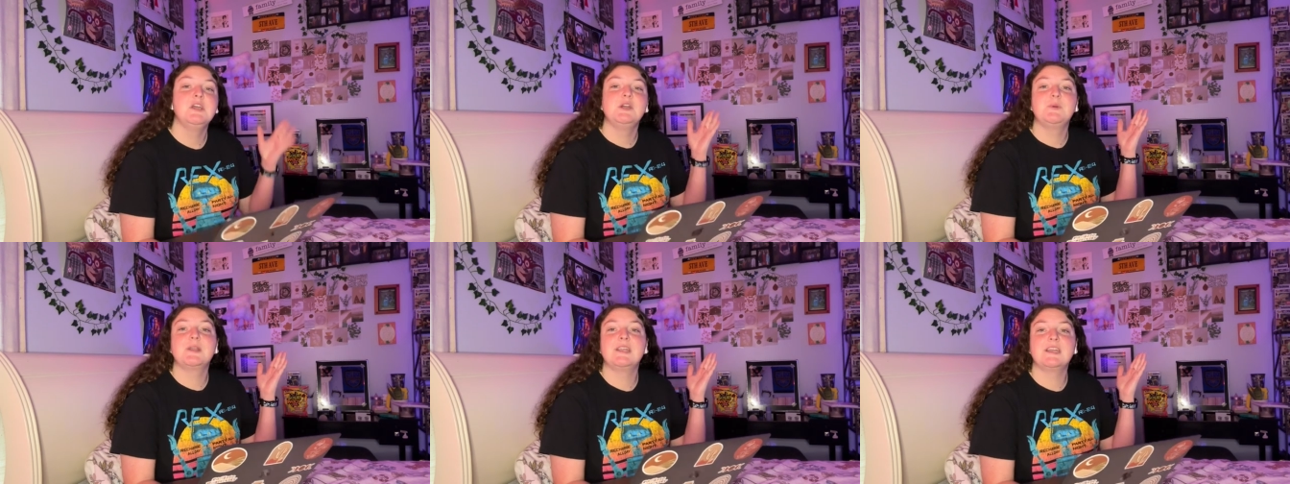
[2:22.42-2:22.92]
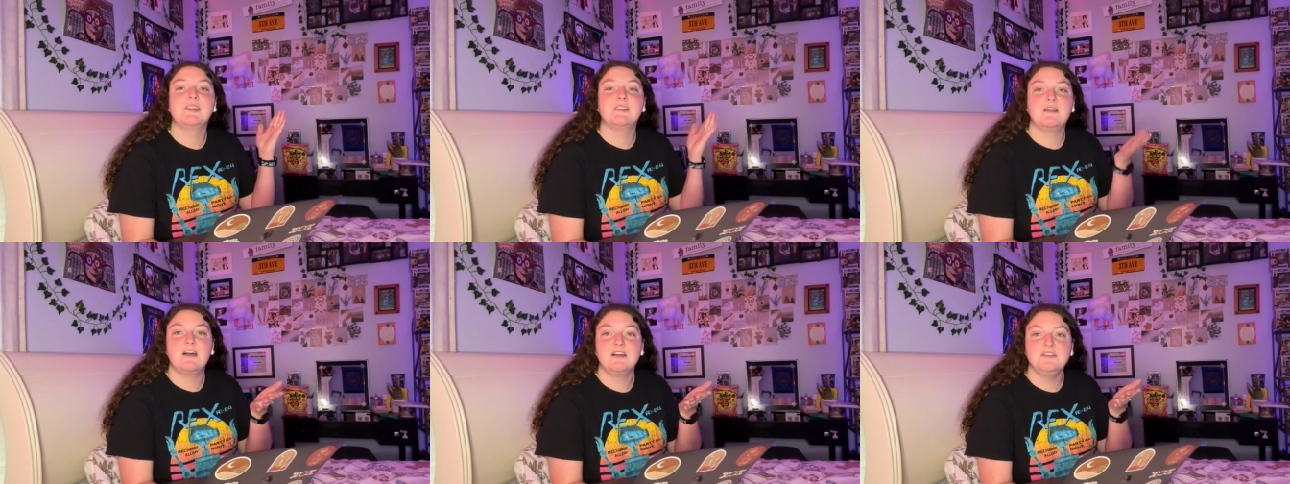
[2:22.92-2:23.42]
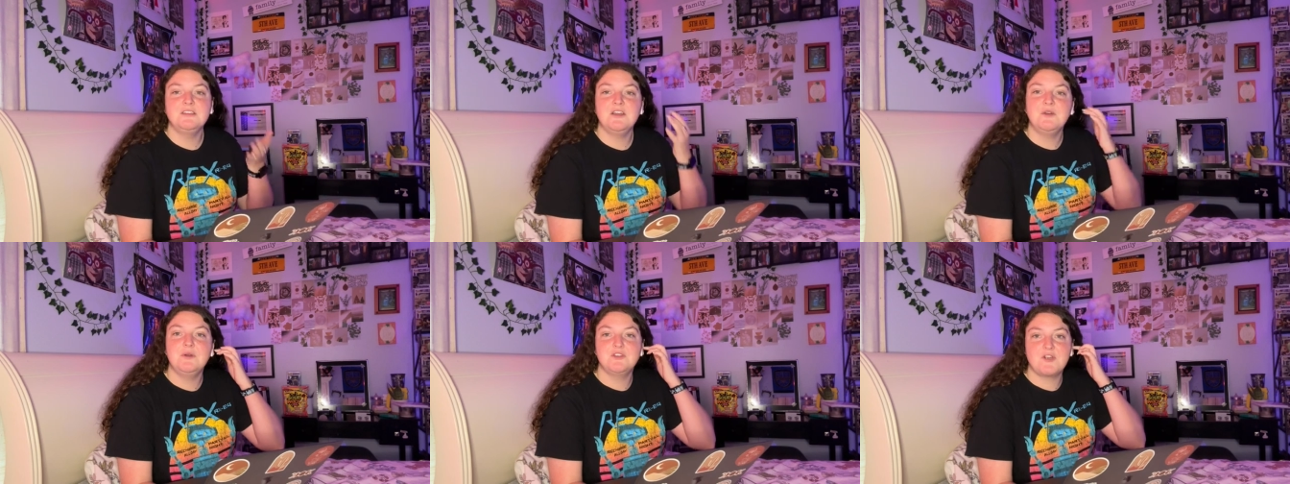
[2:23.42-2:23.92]
We're getting an
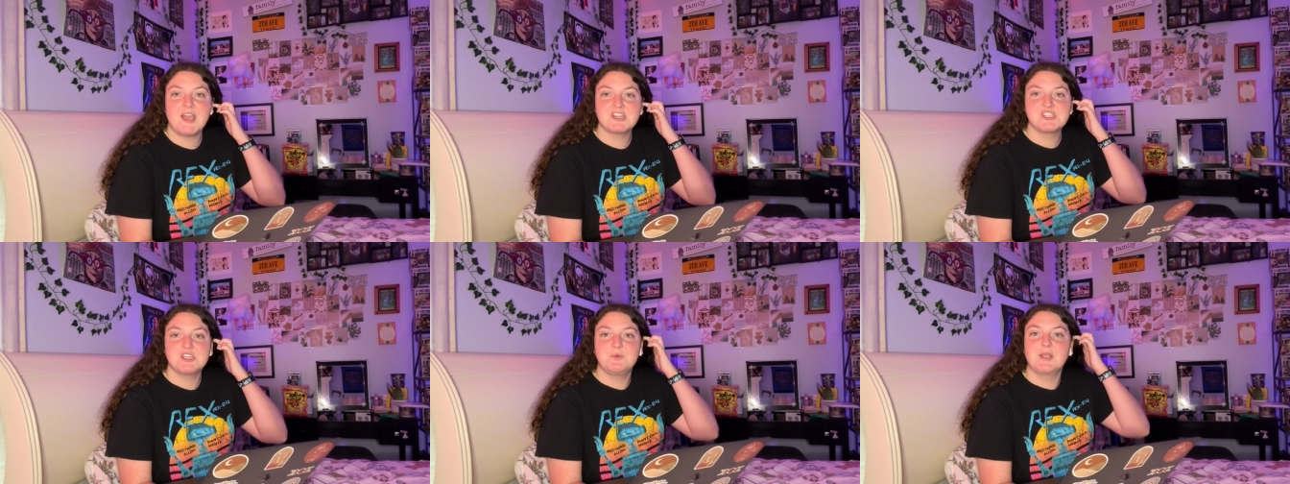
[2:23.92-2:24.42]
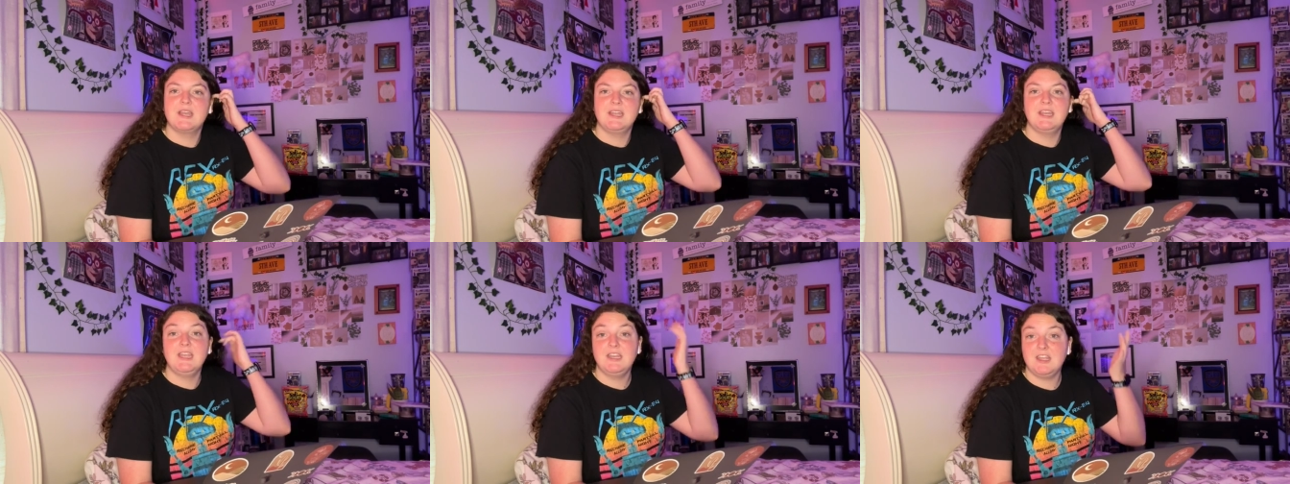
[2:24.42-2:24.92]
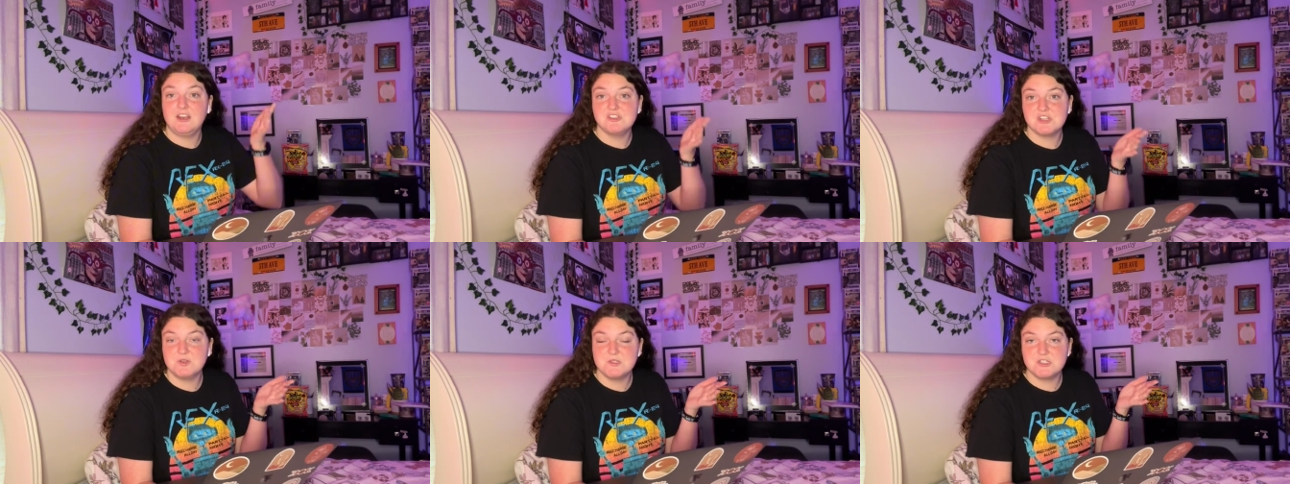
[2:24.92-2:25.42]
Encanto attraction, we're getting an Indiana
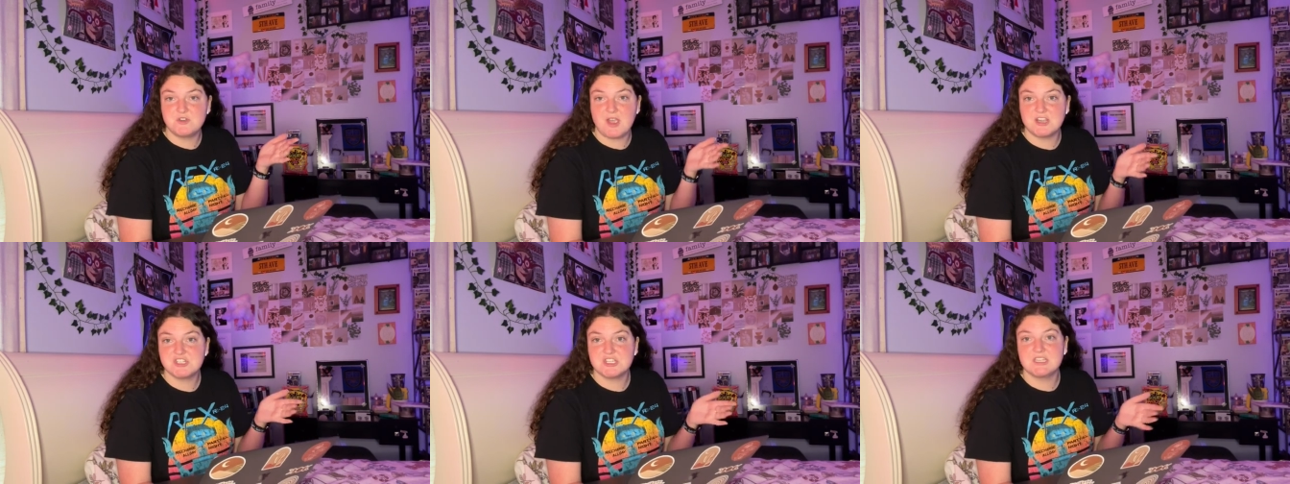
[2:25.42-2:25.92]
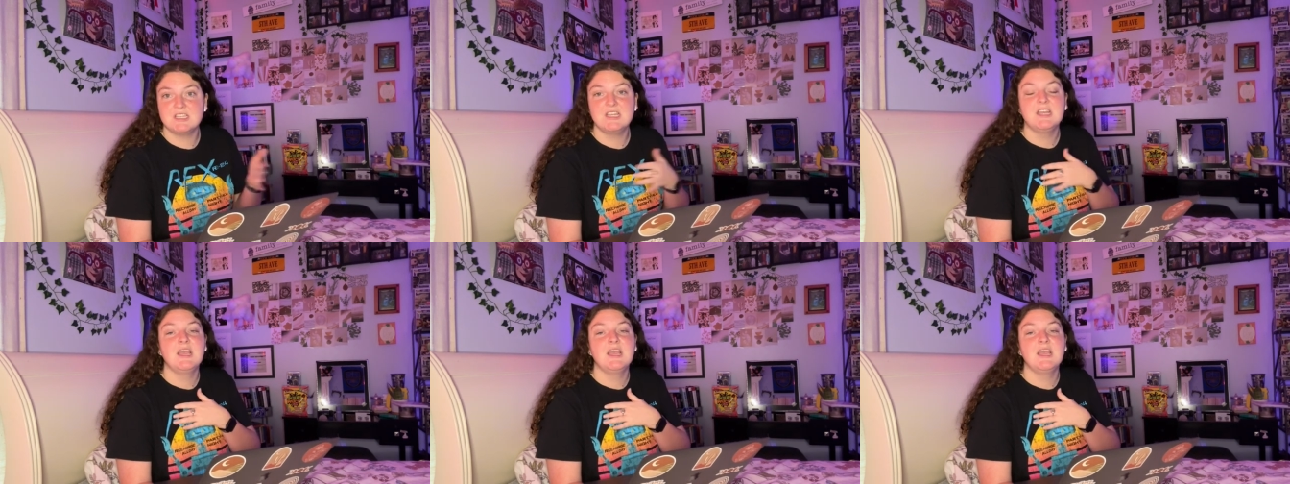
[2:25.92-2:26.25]
Jones attraction,